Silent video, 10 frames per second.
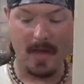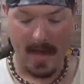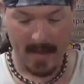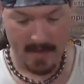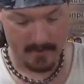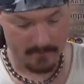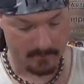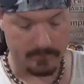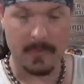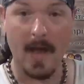and
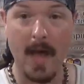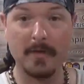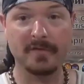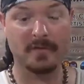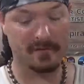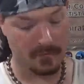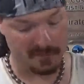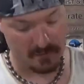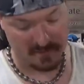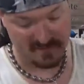also as a
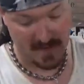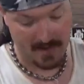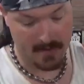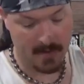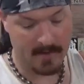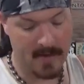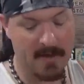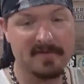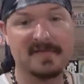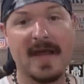result of stack cutting
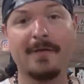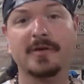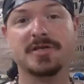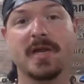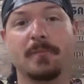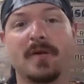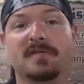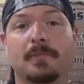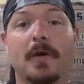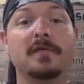and sandwiching a
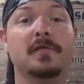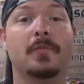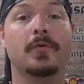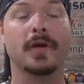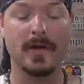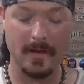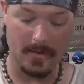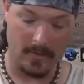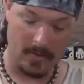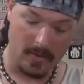piece of poster board in it
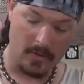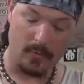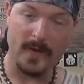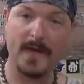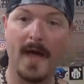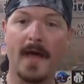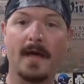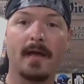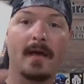we got